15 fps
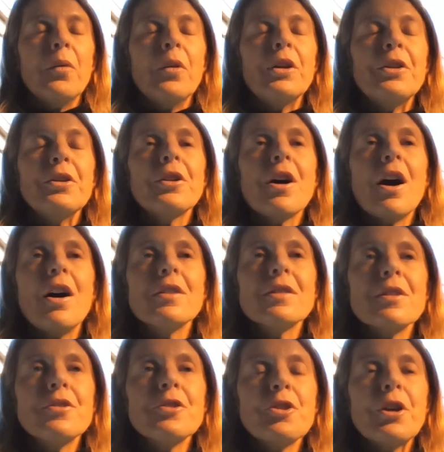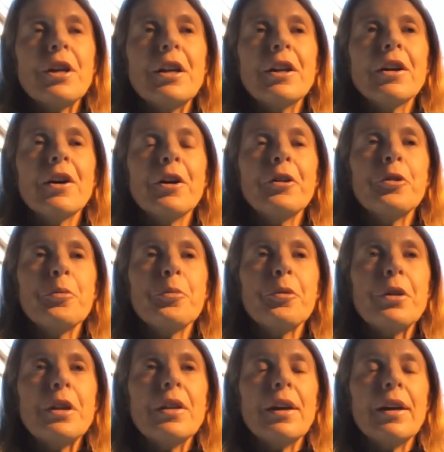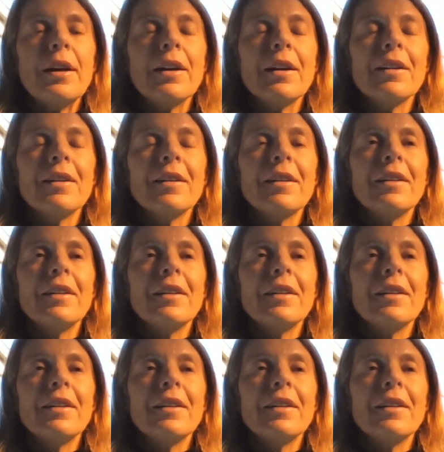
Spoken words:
When you're concentrating on your breathing,